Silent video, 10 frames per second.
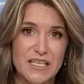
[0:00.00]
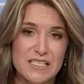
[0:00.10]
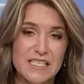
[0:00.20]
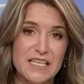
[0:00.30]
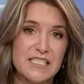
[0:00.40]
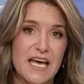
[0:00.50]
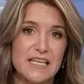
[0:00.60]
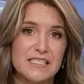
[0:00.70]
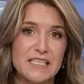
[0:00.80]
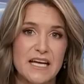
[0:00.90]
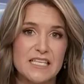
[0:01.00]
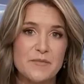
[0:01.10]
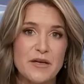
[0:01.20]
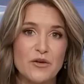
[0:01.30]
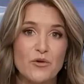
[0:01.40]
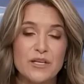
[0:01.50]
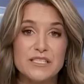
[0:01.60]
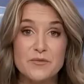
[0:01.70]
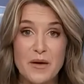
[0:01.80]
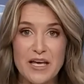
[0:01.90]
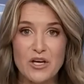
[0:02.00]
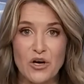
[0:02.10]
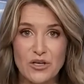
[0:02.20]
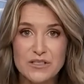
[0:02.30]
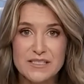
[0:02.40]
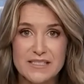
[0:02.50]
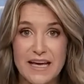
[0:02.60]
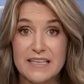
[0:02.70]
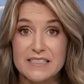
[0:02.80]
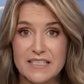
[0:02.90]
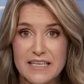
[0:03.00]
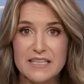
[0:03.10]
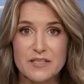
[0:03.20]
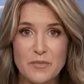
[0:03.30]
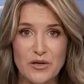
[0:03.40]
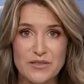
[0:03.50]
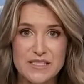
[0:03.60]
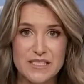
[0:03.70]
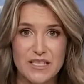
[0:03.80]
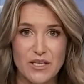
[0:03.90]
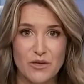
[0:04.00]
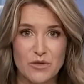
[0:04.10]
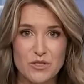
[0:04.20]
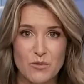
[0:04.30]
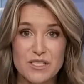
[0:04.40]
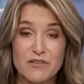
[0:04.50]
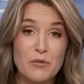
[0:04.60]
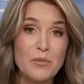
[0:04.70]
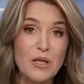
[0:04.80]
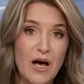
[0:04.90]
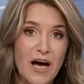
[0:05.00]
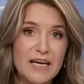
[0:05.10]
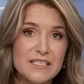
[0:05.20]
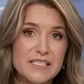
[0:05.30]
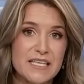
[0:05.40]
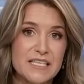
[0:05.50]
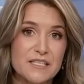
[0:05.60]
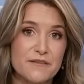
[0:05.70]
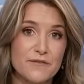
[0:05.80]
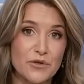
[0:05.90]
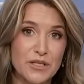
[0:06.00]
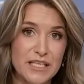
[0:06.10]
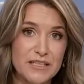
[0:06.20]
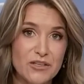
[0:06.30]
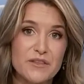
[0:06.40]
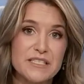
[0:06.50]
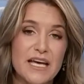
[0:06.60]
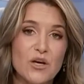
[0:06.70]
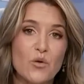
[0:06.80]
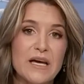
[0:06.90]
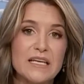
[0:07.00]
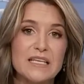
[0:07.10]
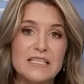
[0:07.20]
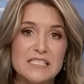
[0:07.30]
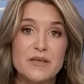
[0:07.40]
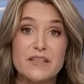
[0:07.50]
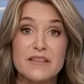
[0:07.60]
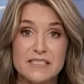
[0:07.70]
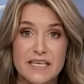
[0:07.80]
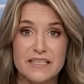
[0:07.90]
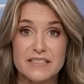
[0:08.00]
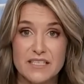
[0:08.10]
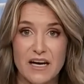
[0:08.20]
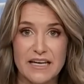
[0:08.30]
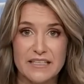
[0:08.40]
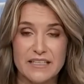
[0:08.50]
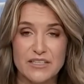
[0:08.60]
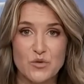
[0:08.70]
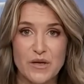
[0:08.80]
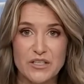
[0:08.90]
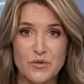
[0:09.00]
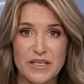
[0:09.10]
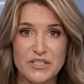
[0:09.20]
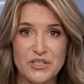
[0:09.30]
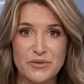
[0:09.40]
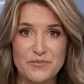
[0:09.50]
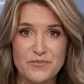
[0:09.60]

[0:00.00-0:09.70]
Senator Hanson has been ordered to pay costs and delete the post, which was a reply to Senator Faruqi on the day Queen Elizabeth II died in 2022.